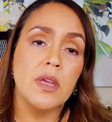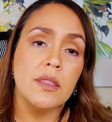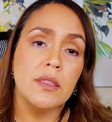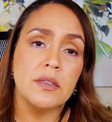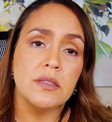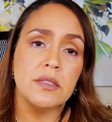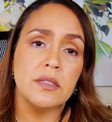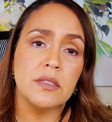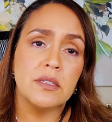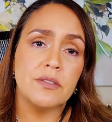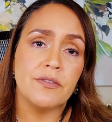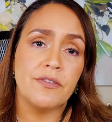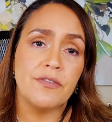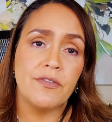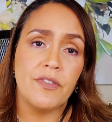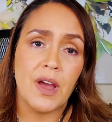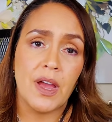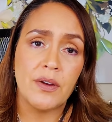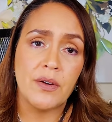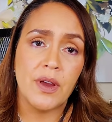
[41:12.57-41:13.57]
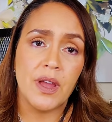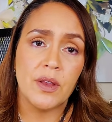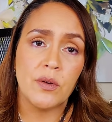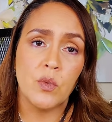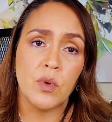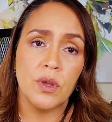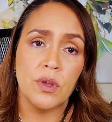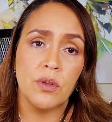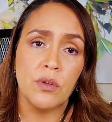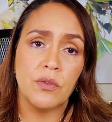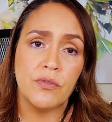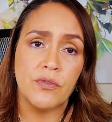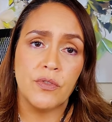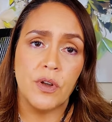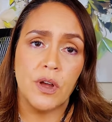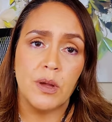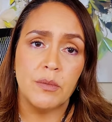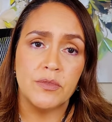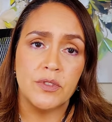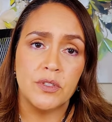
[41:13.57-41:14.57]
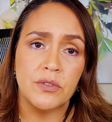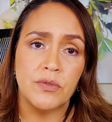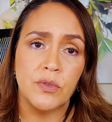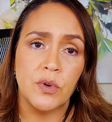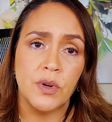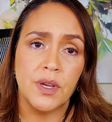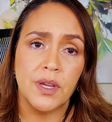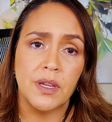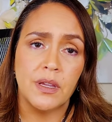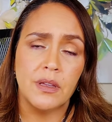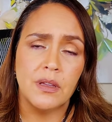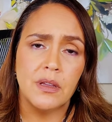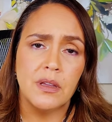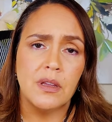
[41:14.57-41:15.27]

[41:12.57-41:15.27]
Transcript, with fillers: This is Fire at Will from Jovoy.